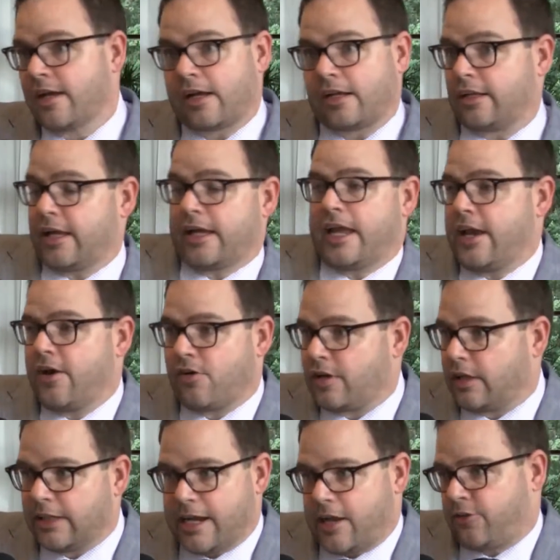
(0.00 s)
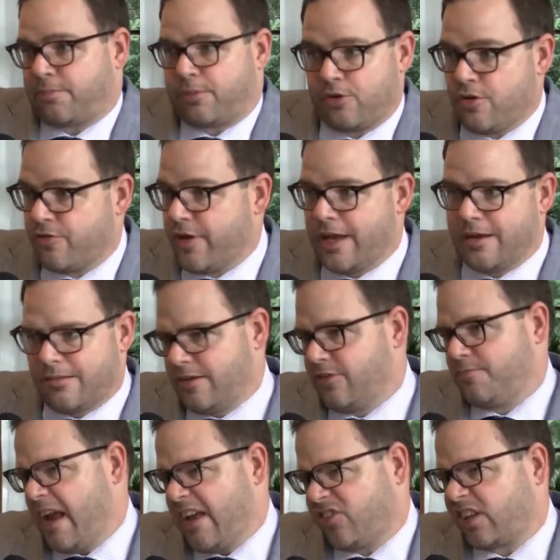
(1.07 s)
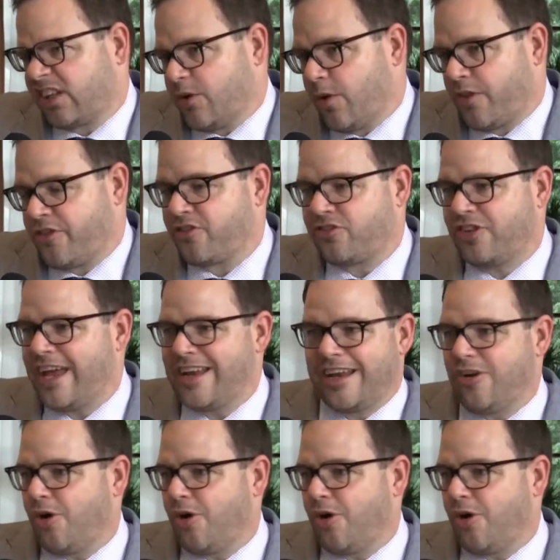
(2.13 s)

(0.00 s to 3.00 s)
click here to let us prove it, is basically what they're saying.